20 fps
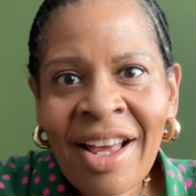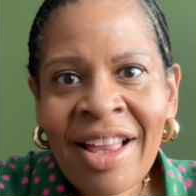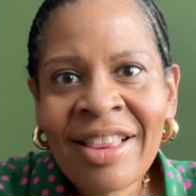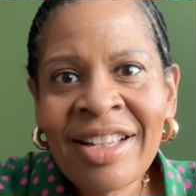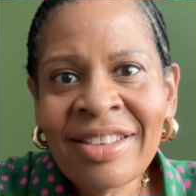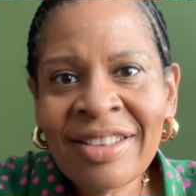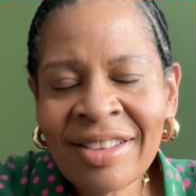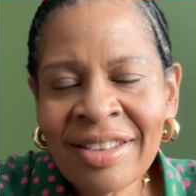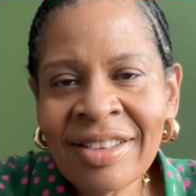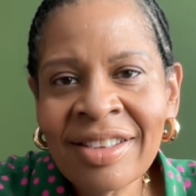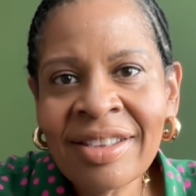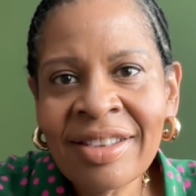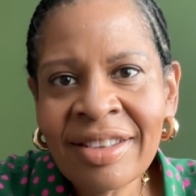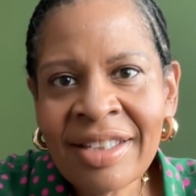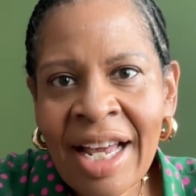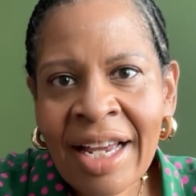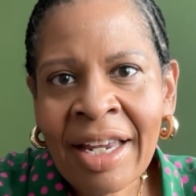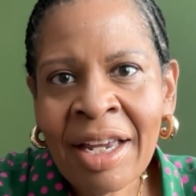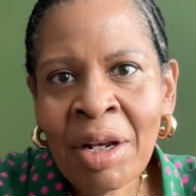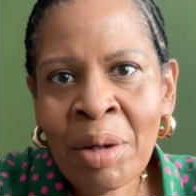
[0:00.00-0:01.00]
This is the
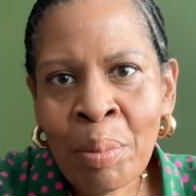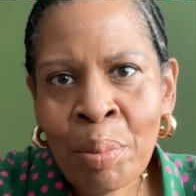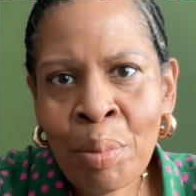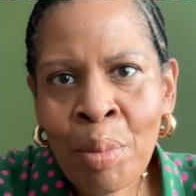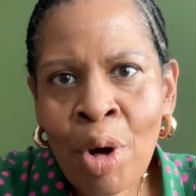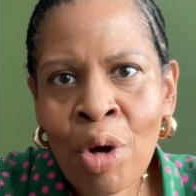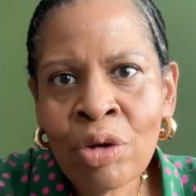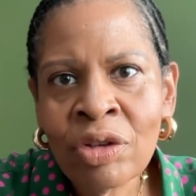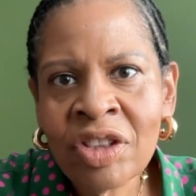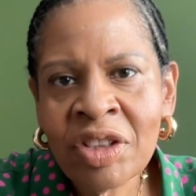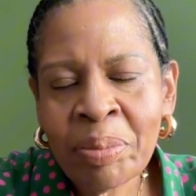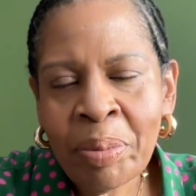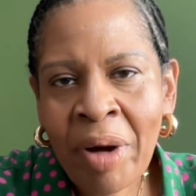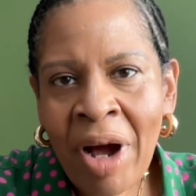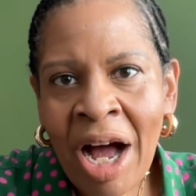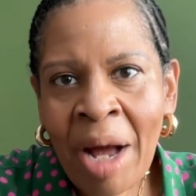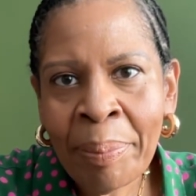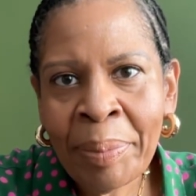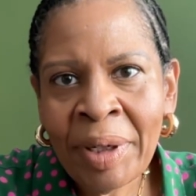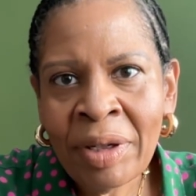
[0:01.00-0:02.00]
second most
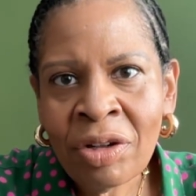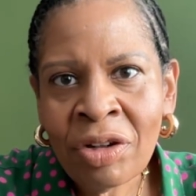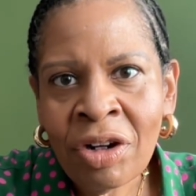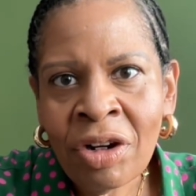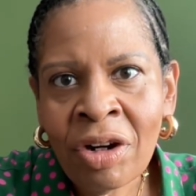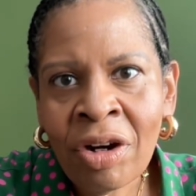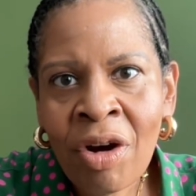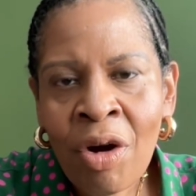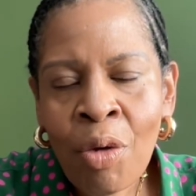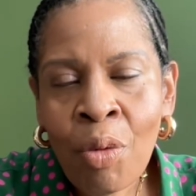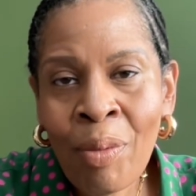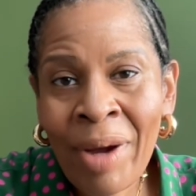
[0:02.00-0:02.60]
popular